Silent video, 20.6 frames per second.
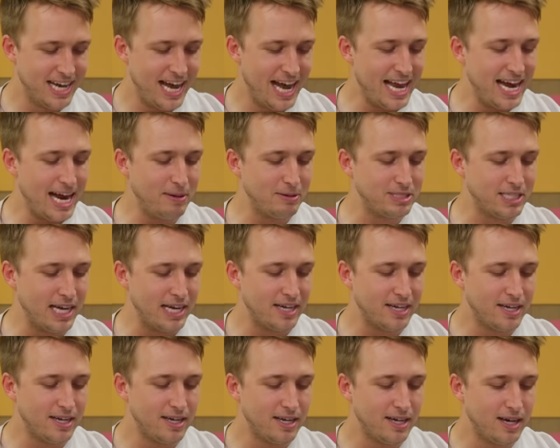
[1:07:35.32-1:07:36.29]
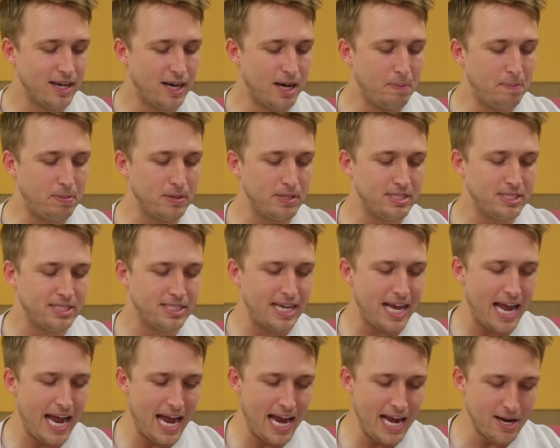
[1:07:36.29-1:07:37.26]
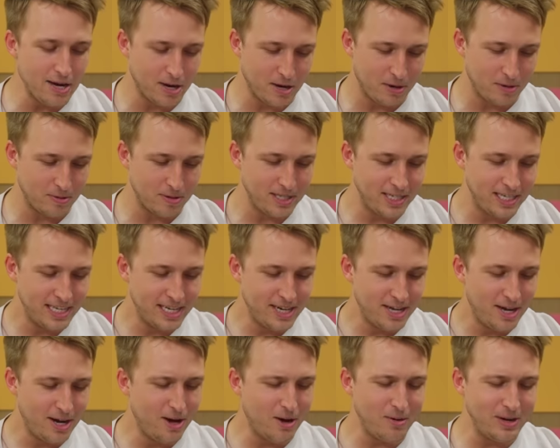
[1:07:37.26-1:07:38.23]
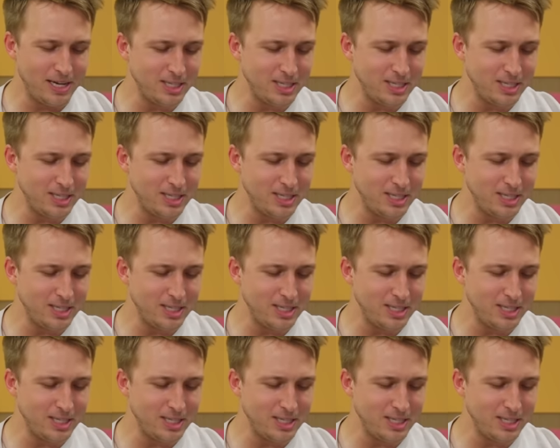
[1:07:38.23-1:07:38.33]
And I was like, "A potato? Oh,